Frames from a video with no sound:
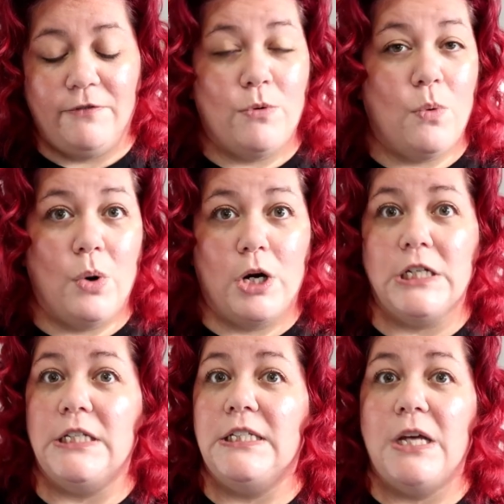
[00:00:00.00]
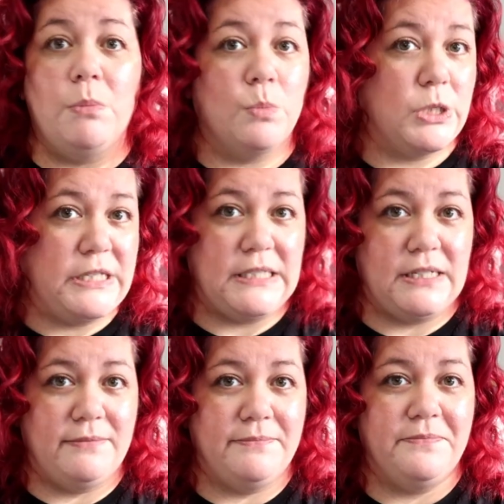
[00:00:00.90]
for some
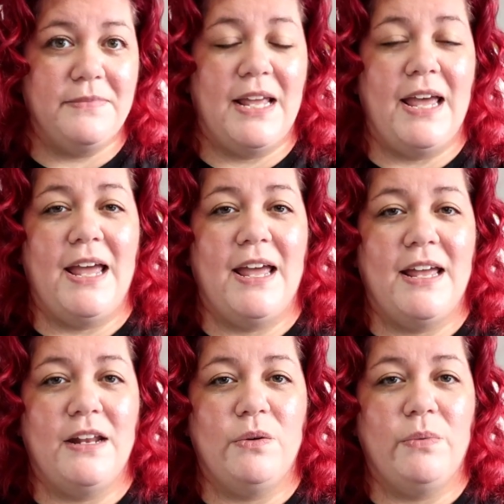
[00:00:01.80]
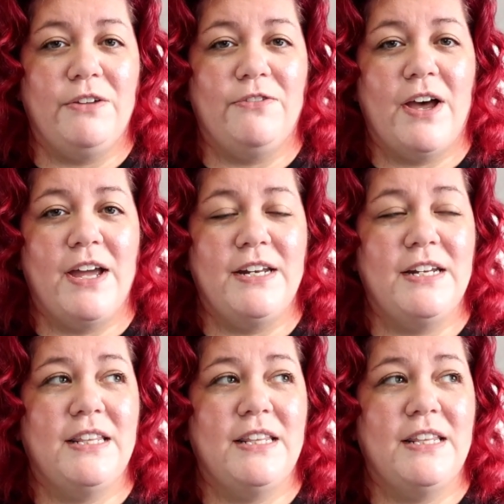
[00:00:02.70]
reason. And we find